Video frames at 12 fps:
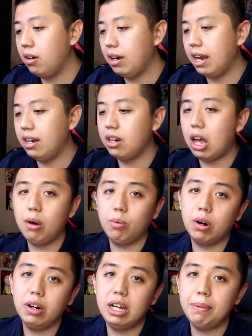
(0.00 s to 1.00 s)
and not
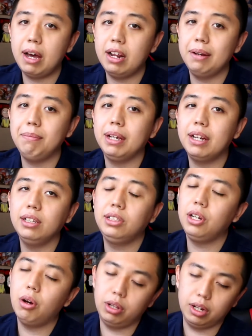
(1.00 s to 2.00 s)
worry about it because
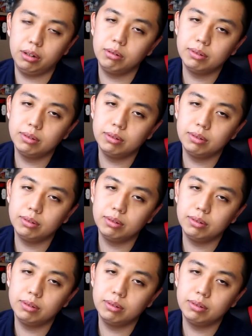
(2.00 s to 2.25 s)
YOLO.